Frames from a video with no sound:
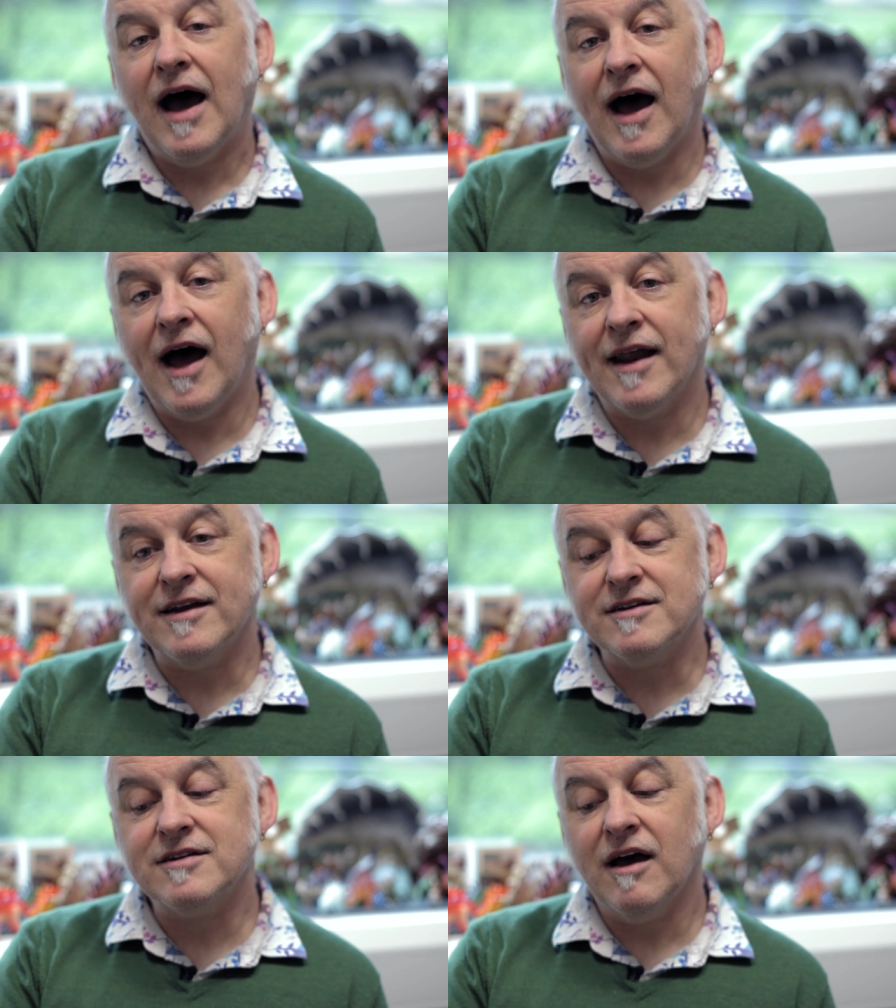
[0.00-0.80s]

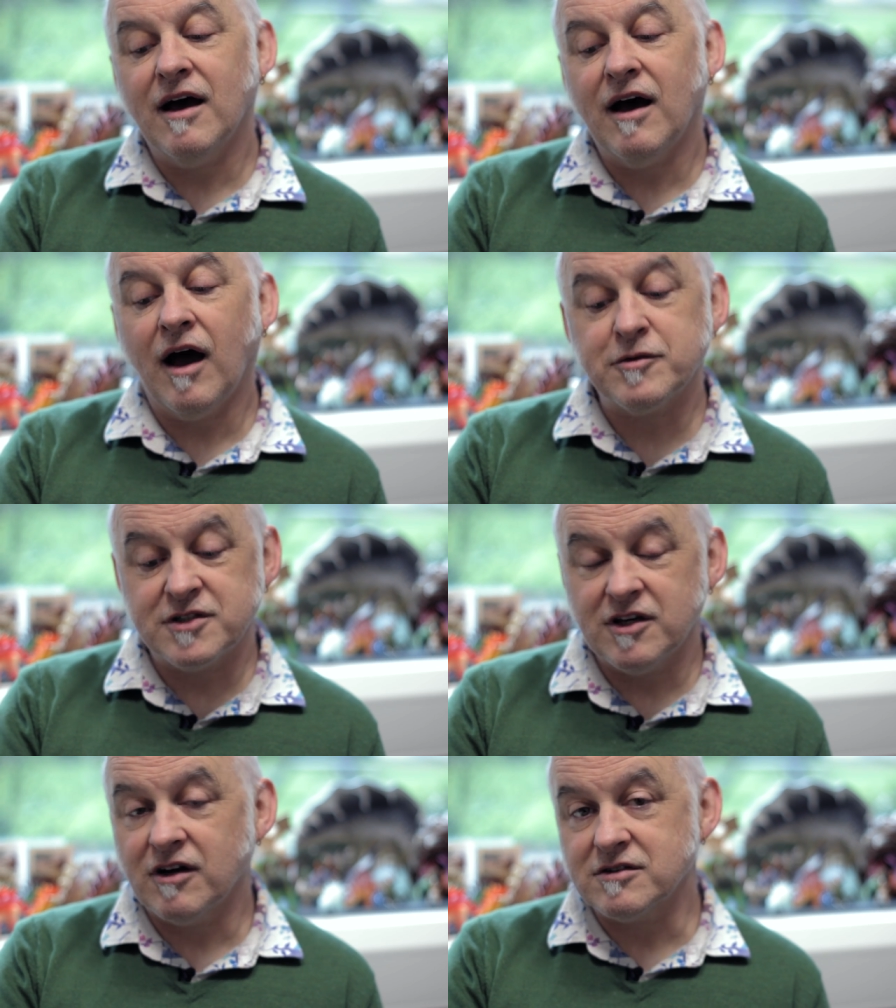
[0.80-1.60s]
And uh, I was
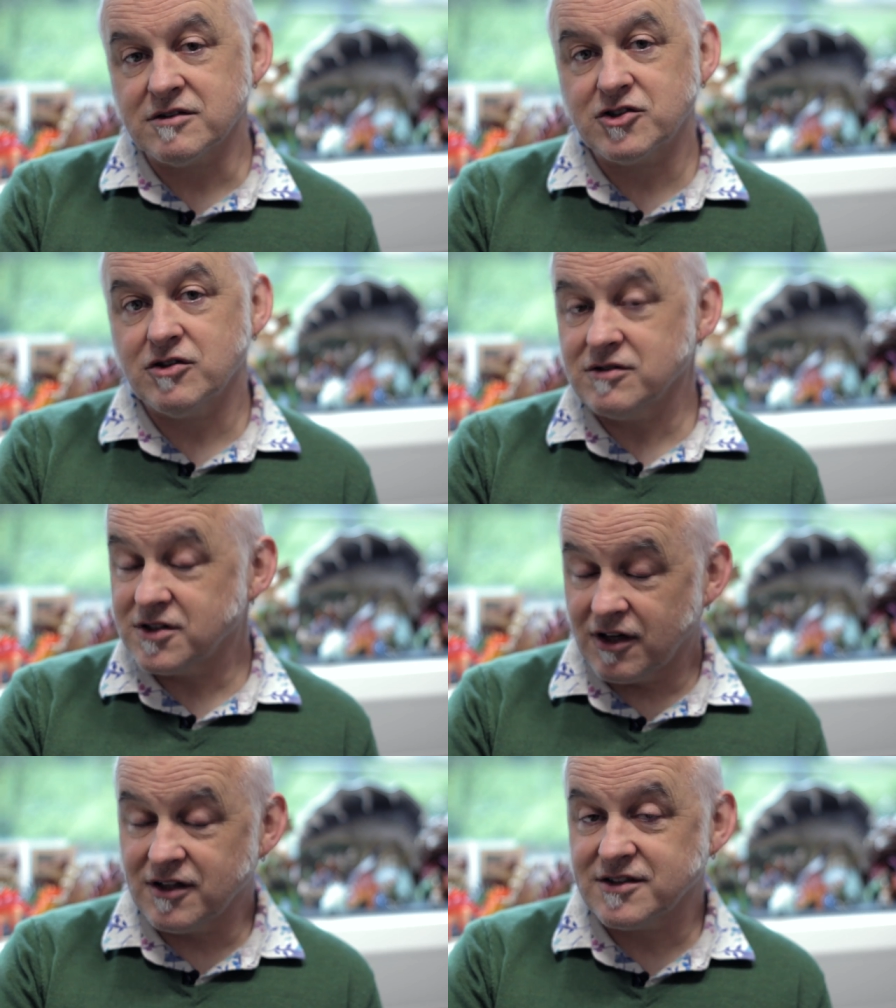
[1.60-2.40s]
a young student
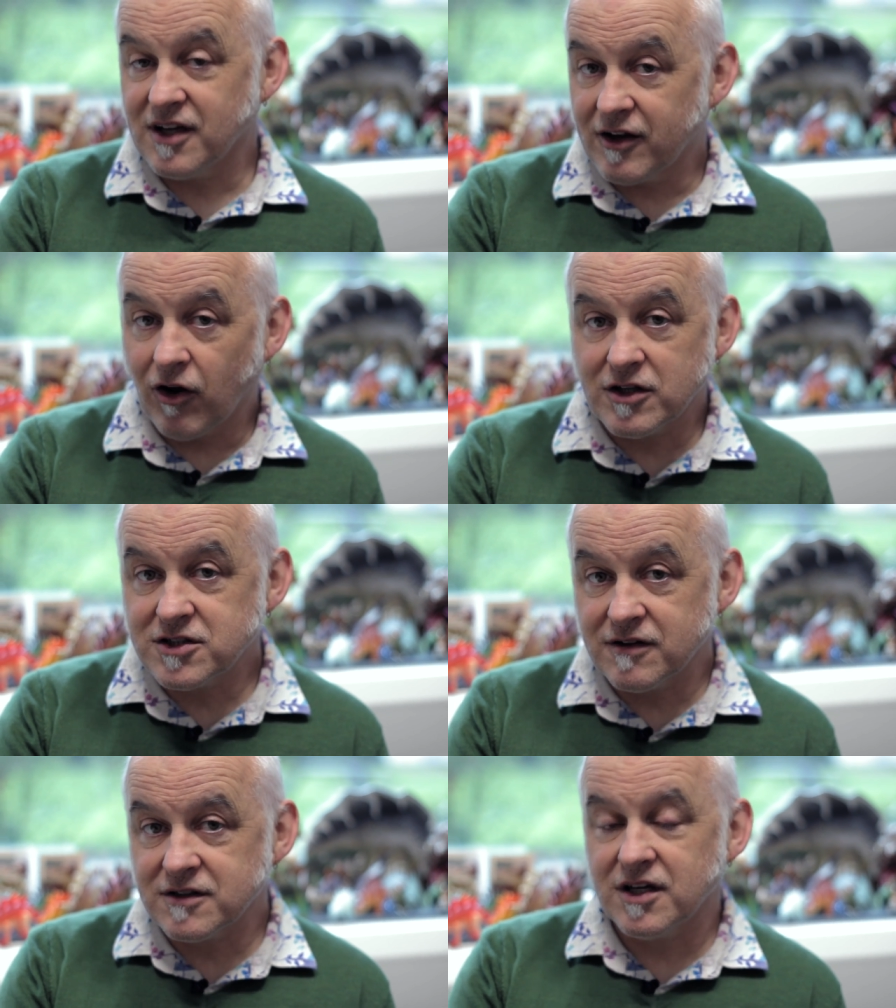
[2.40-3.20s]
studying
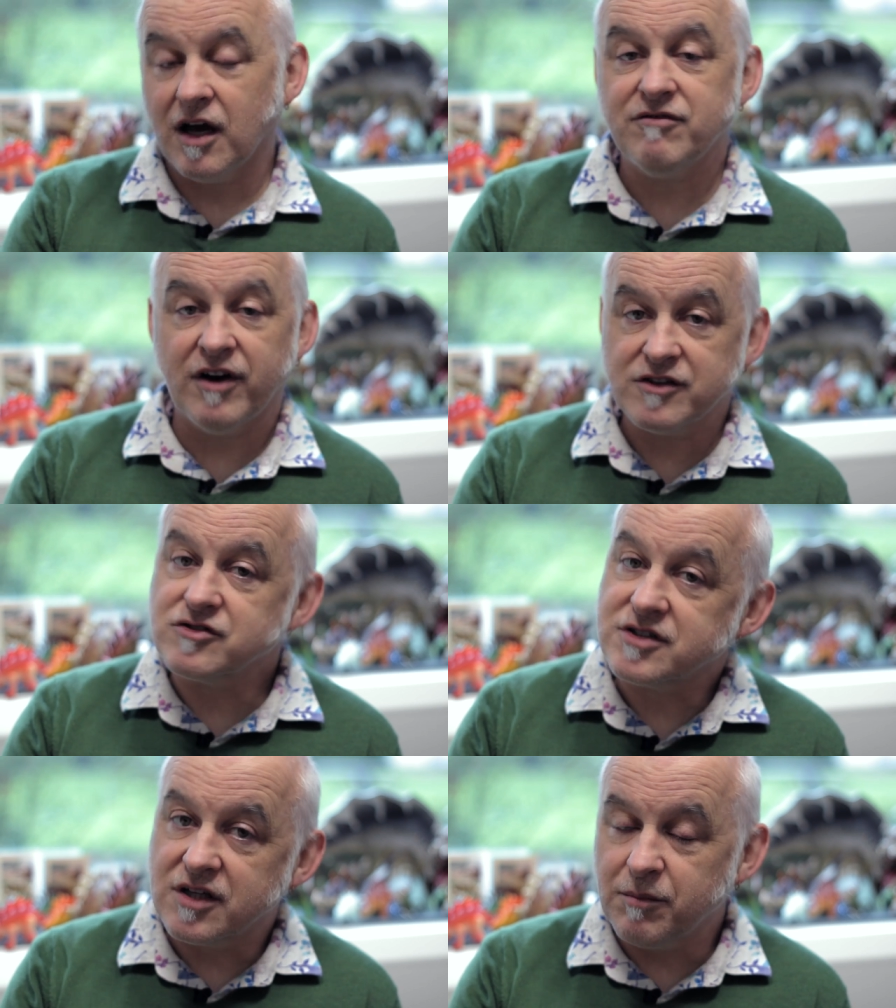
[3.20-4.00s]
psychology at the time, very
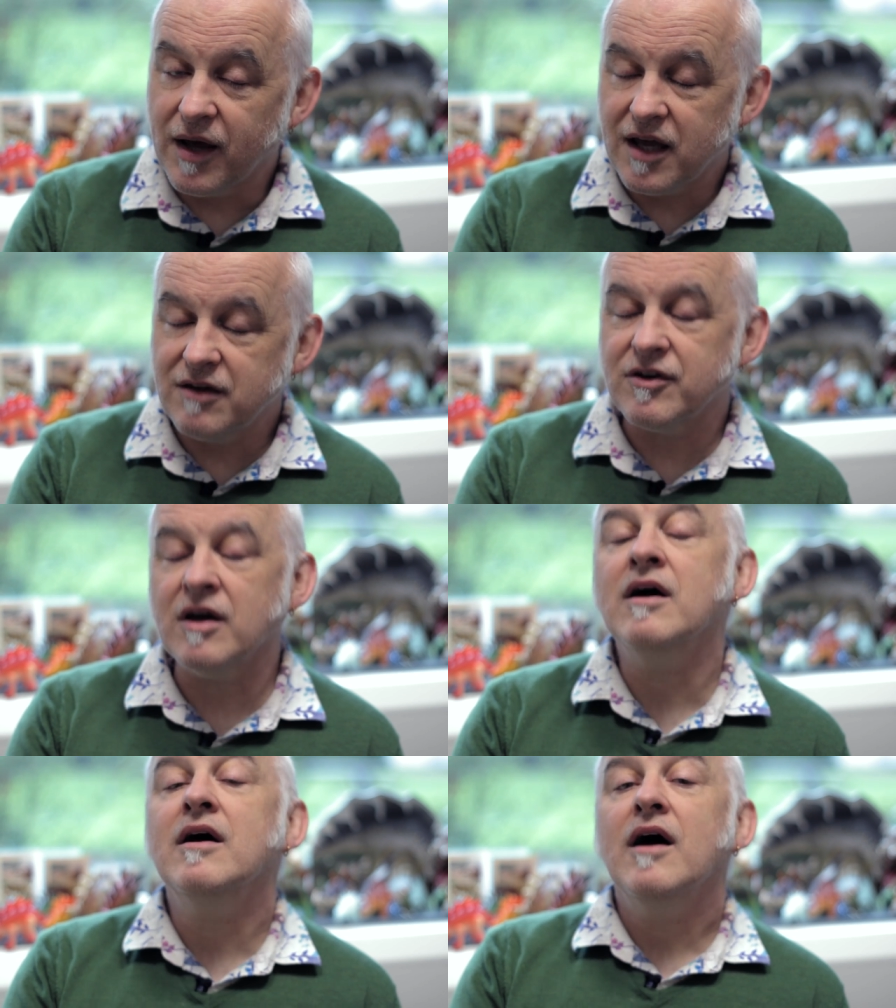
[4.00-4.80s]
interested in
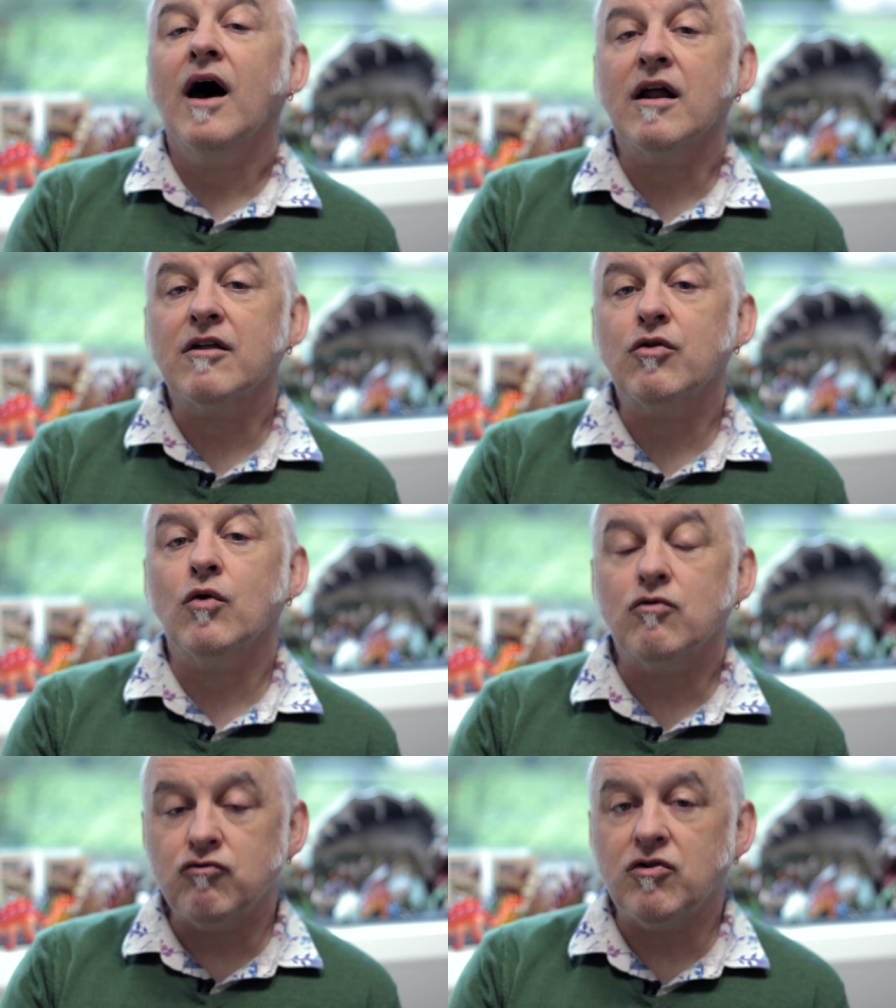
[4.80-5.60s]
behaviour, and I
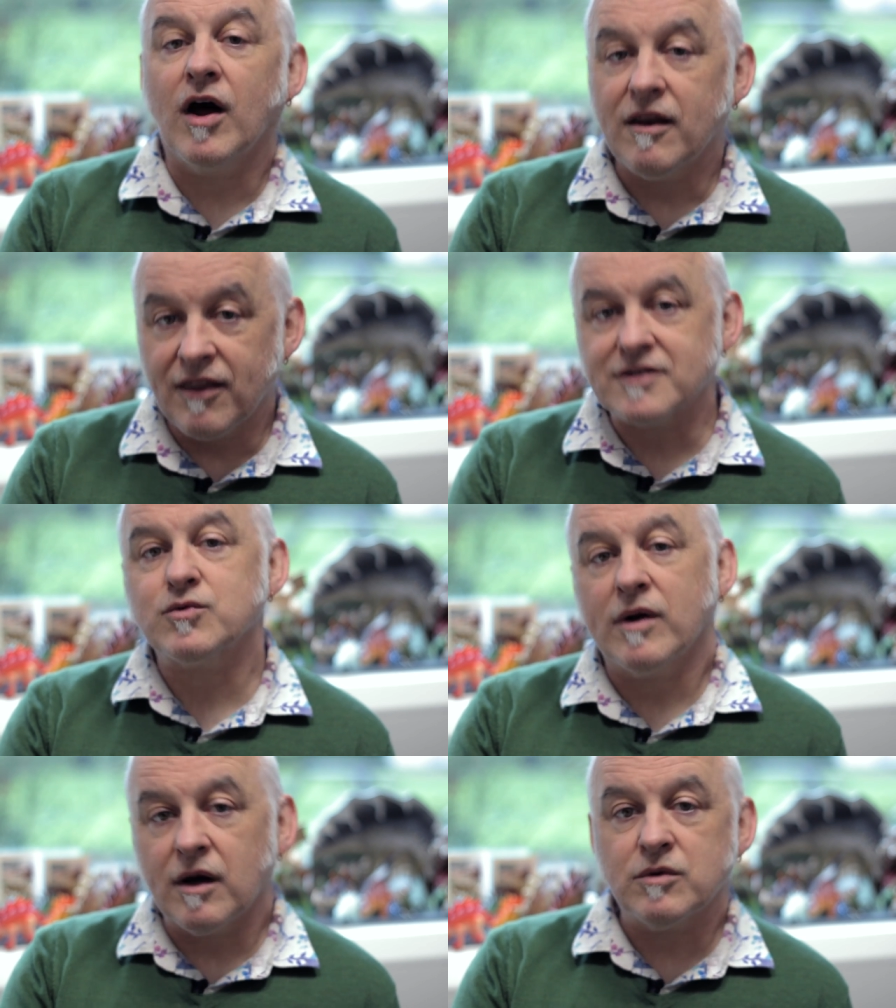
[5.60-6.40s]
thought, right,
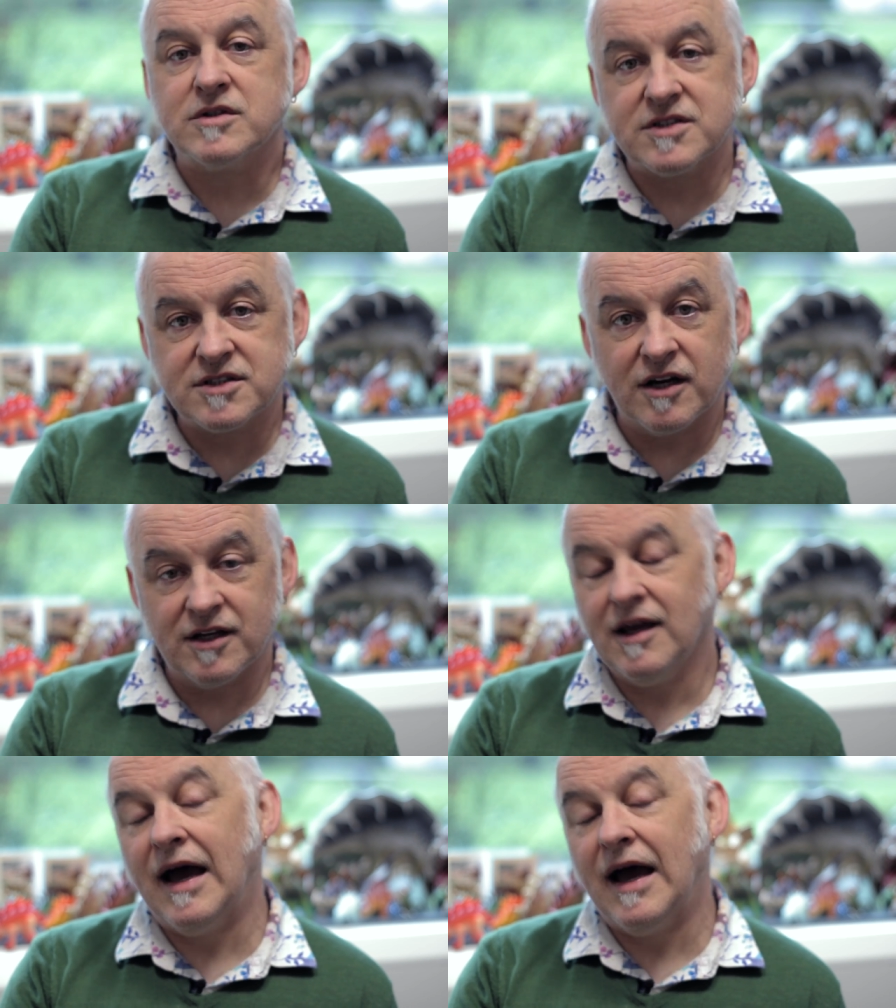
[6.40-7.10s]
that's what I want to study.